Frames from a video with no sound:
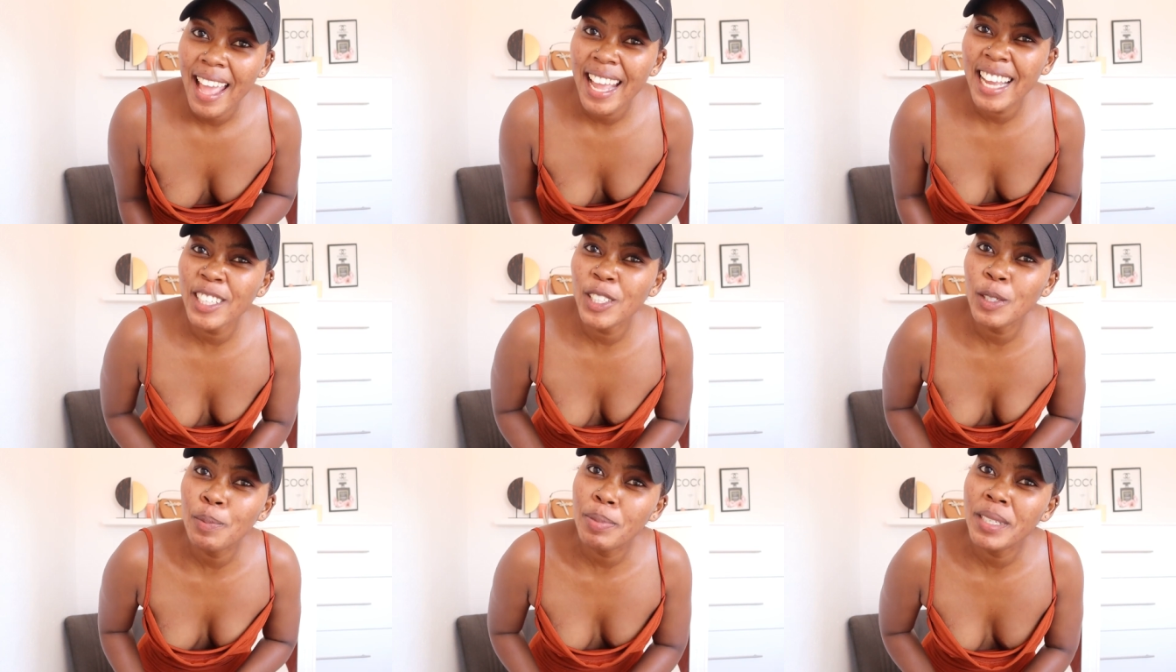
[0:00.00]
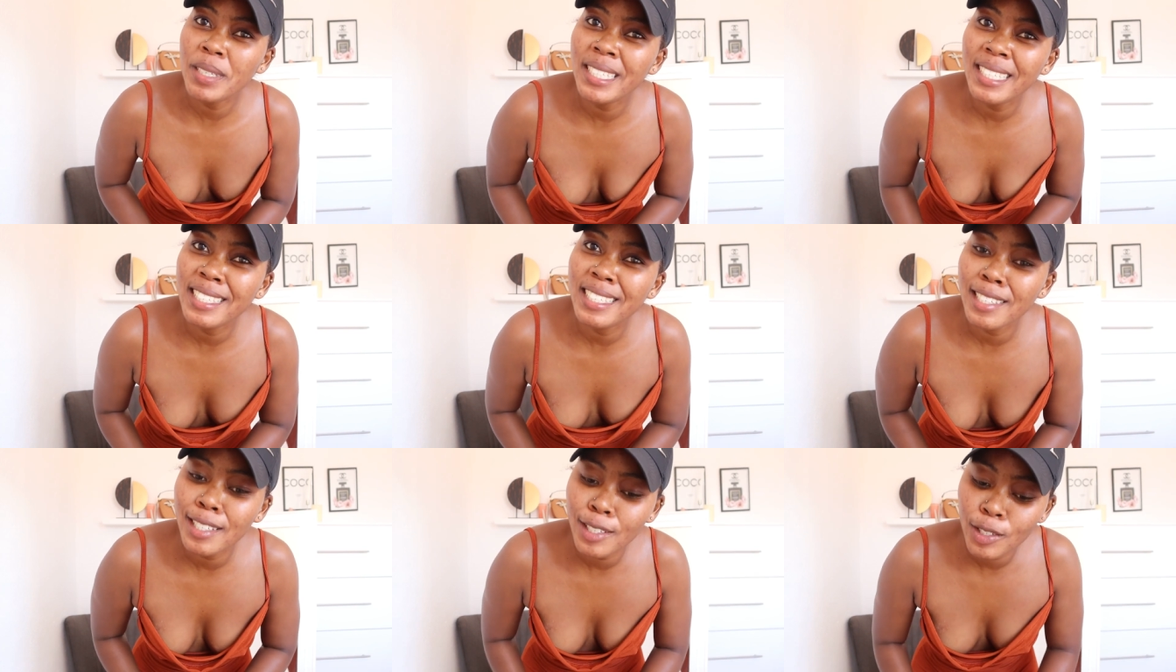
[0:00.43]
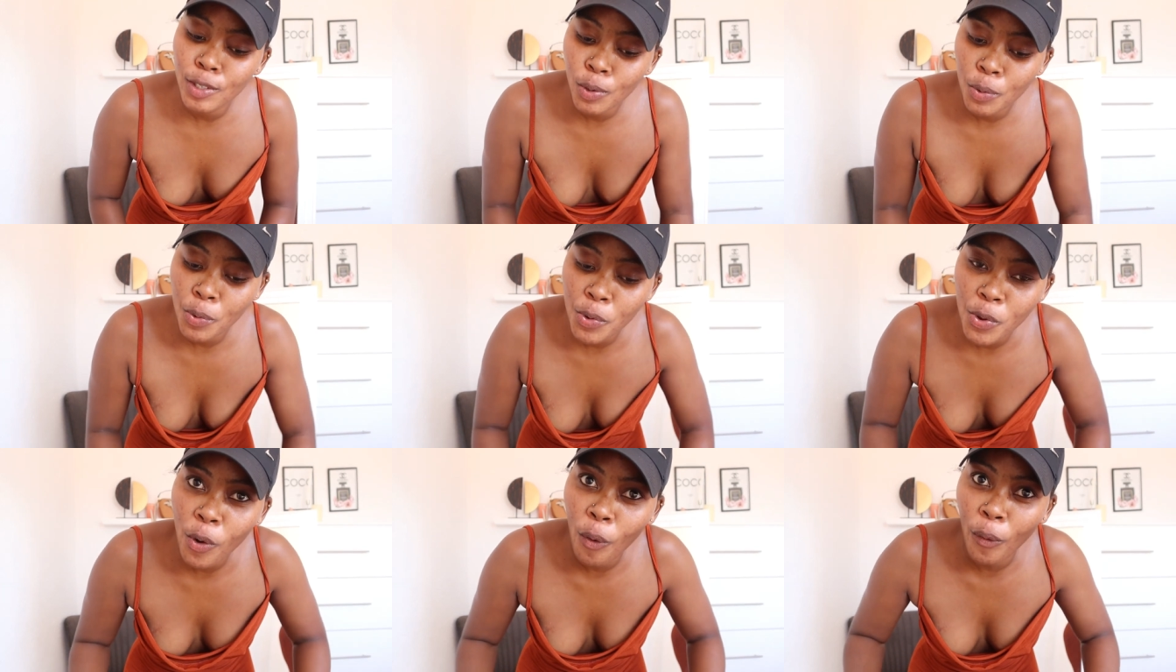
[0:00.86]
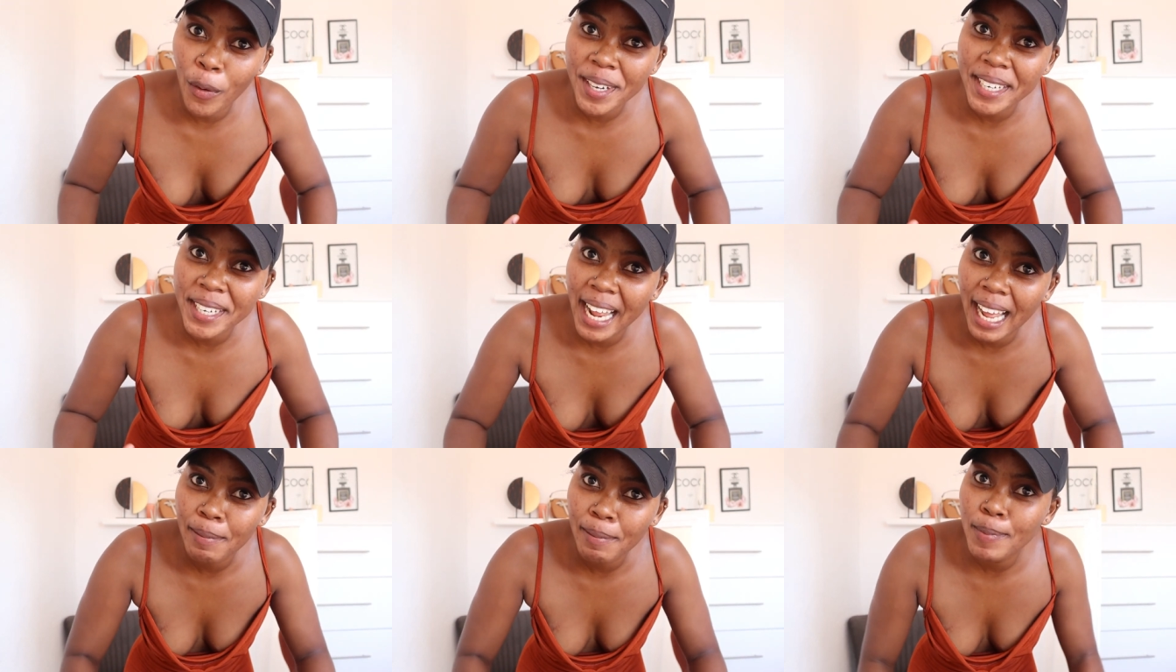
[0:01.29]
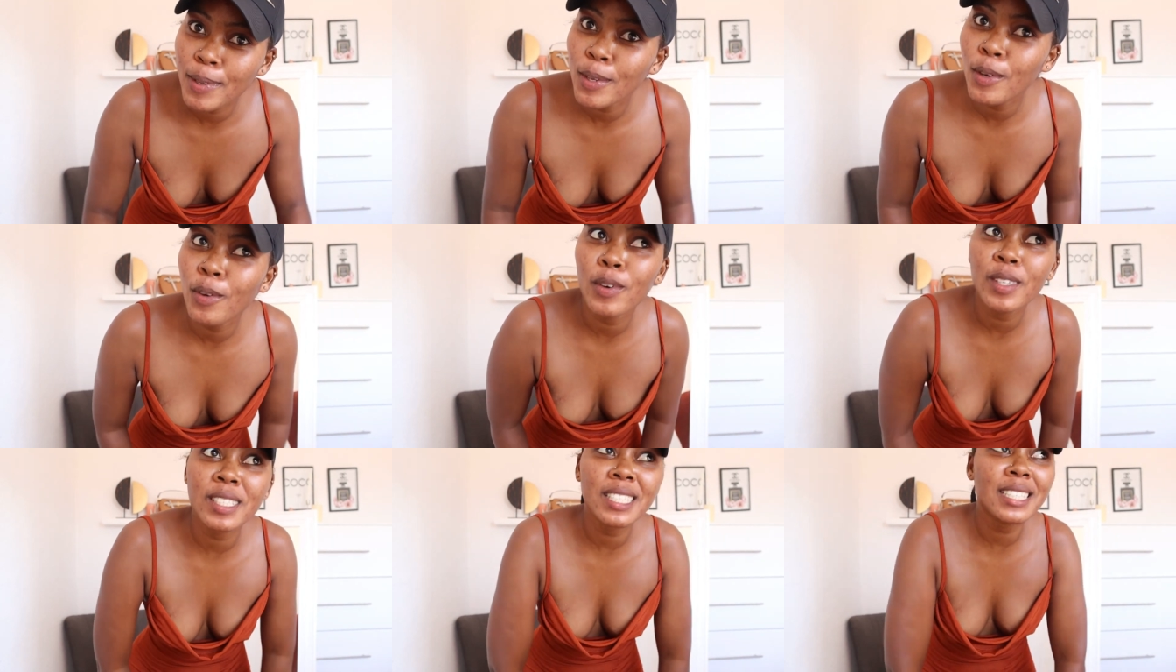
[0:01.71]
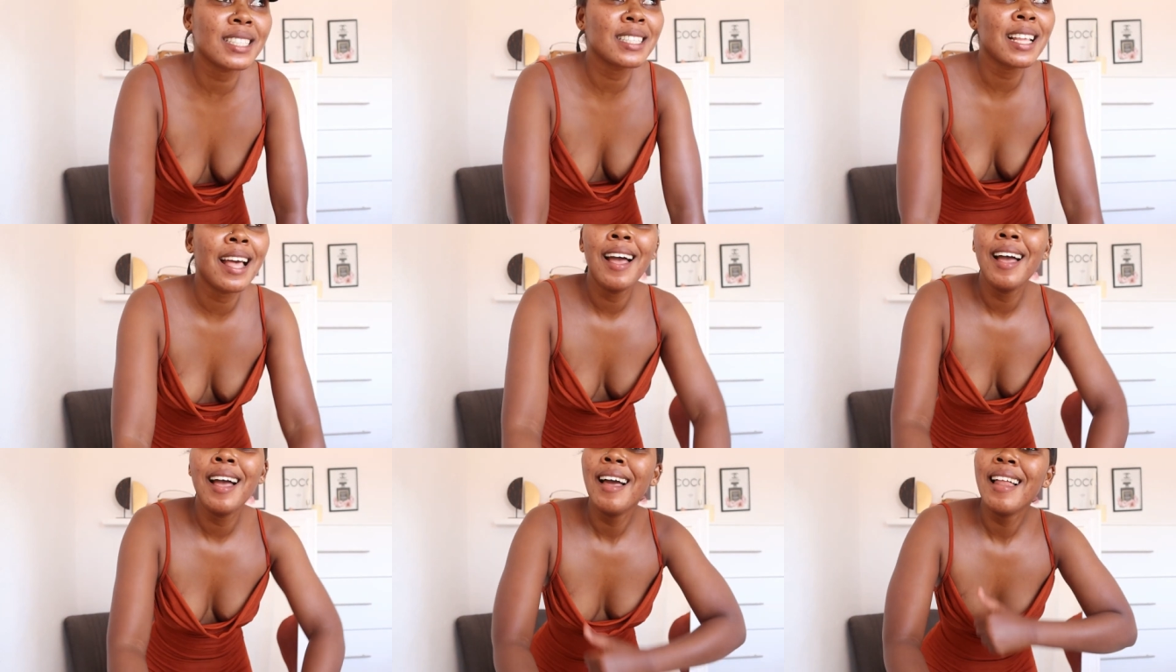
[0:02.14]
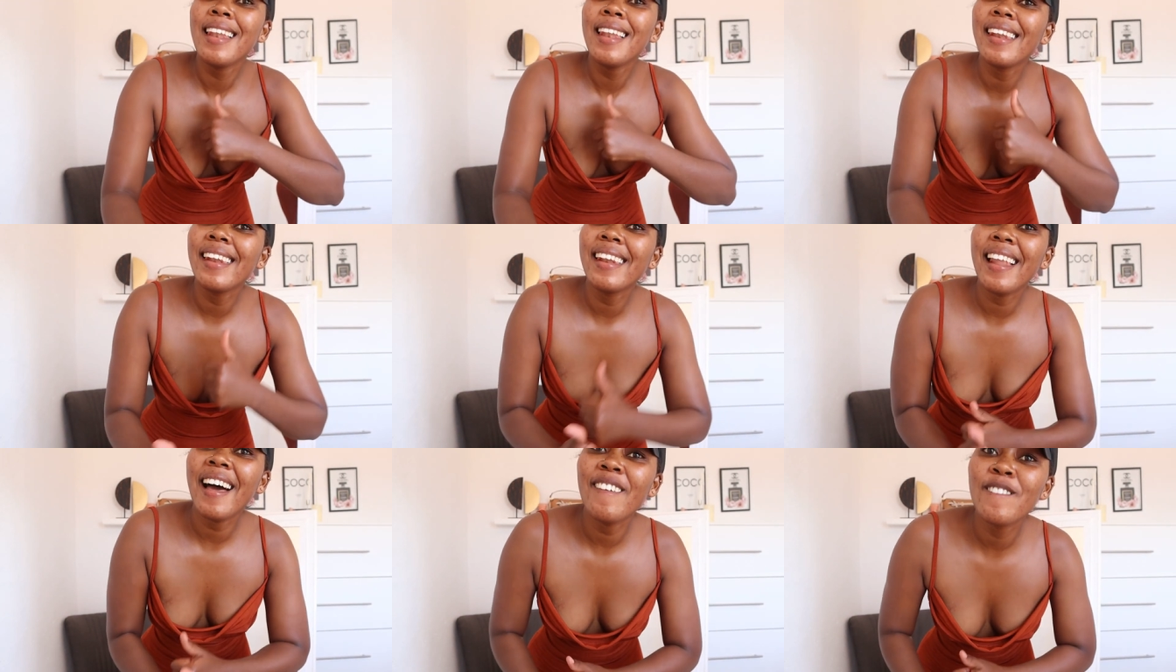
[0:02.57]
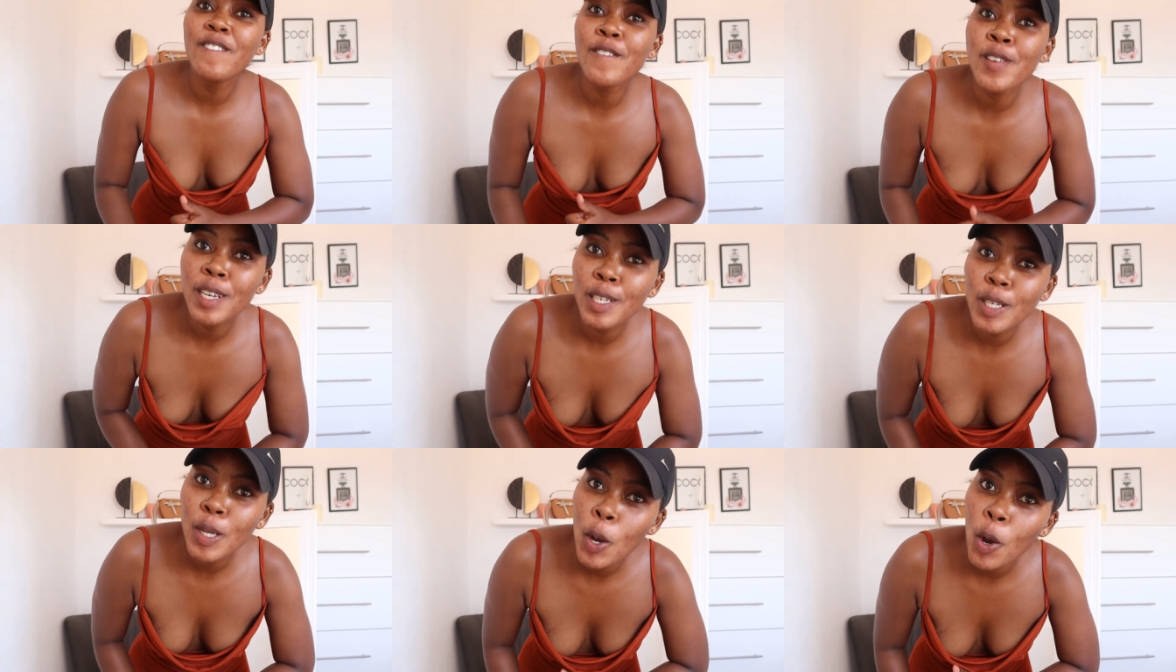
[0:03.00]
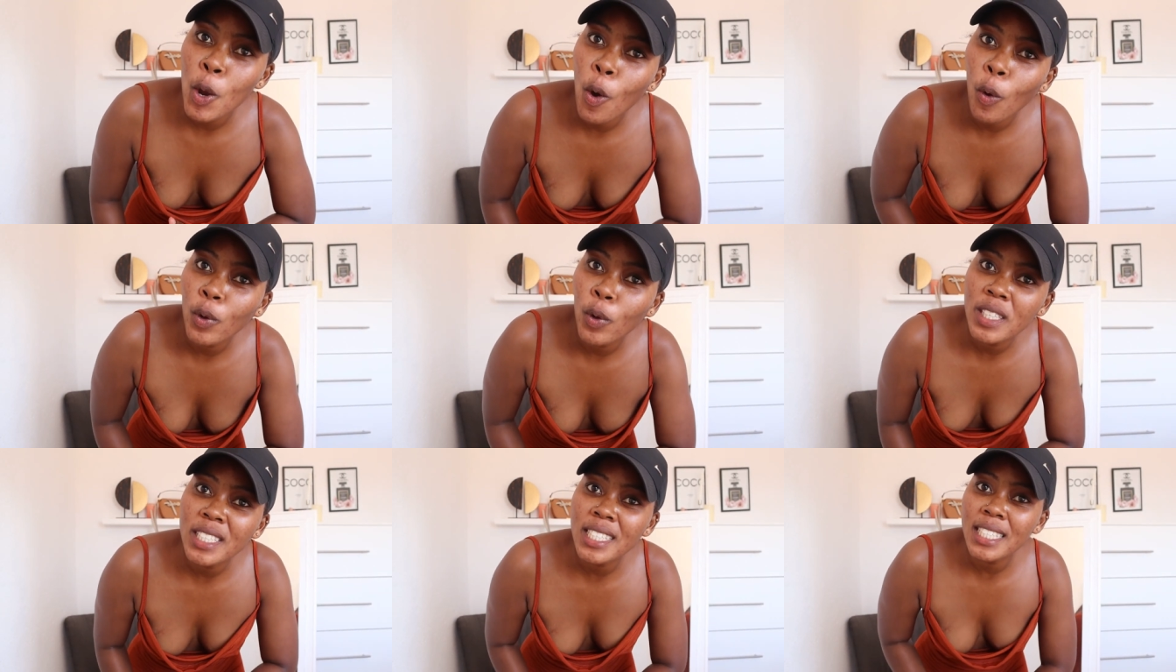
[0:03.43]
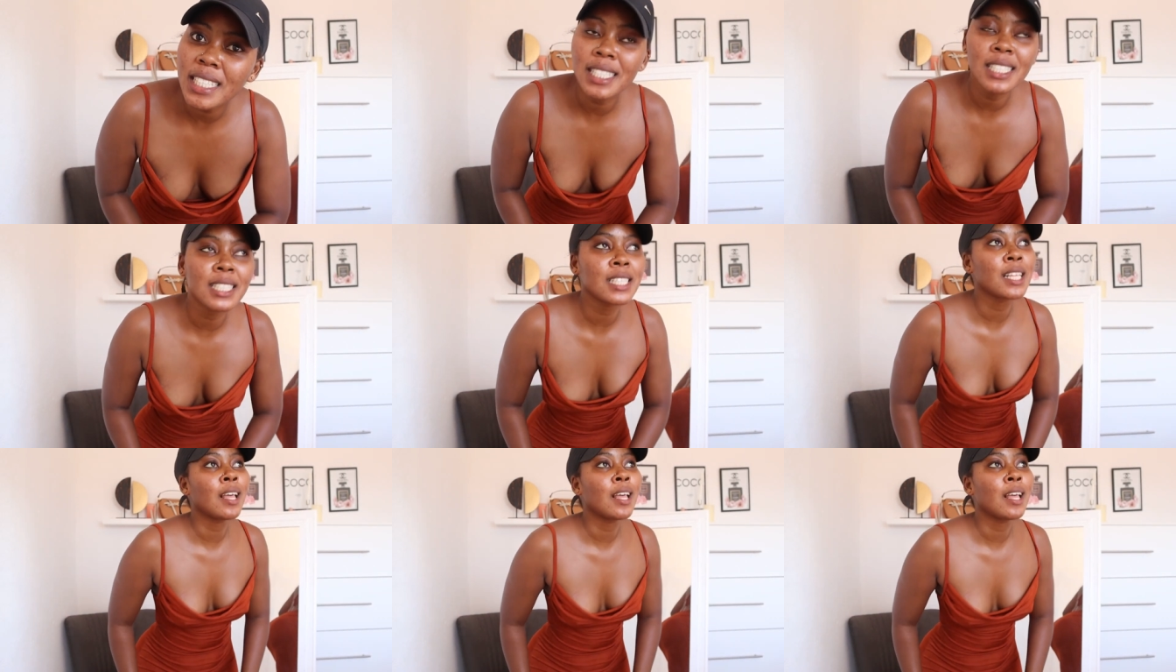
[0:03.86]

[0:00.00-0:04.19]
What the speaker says: HBD to you on her because love it loads.